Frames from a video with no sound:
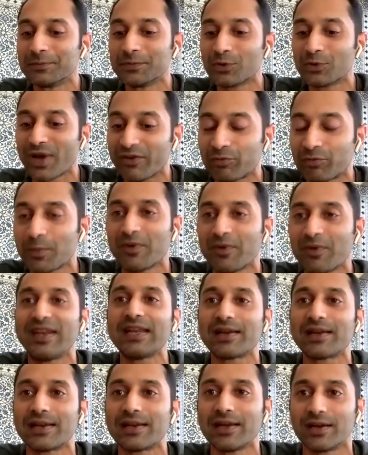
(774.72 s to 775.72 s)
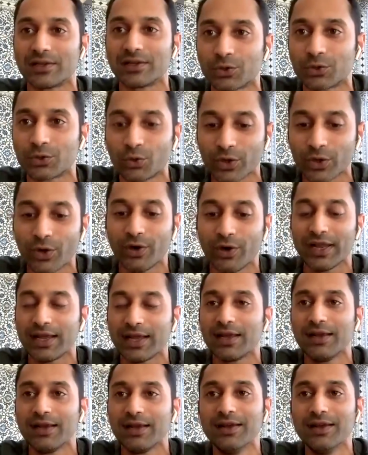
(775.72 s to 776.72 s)
You have to be very clear. You're doing only,
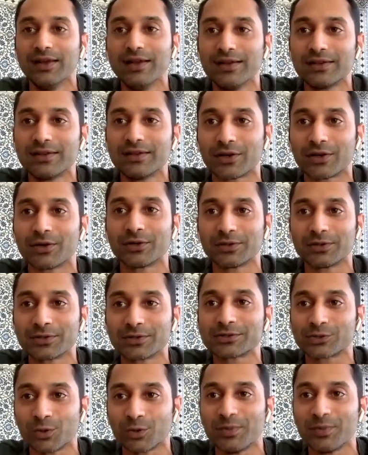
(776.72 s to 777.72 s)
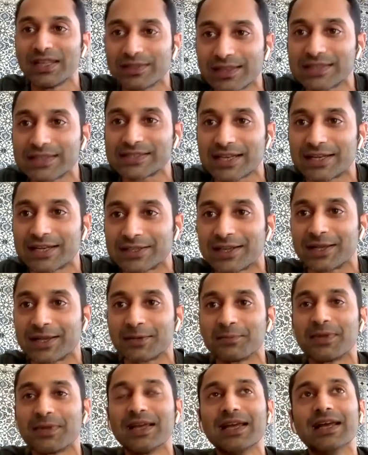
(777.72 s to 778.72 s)
you know, so many things at a
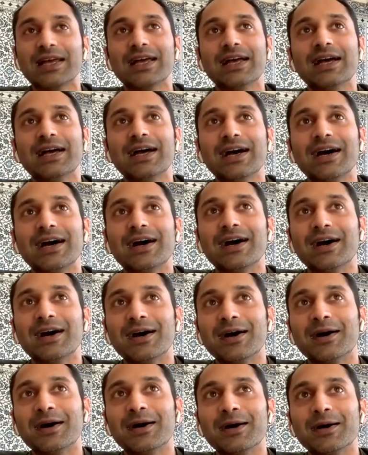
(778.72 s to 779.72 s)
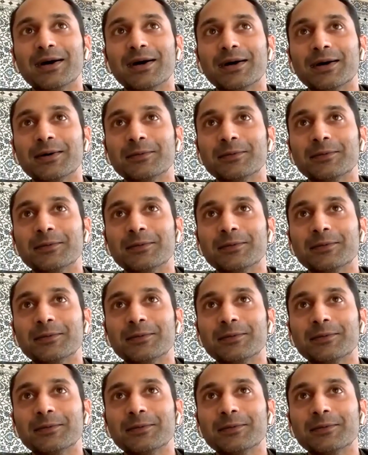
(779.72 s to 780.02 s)
time.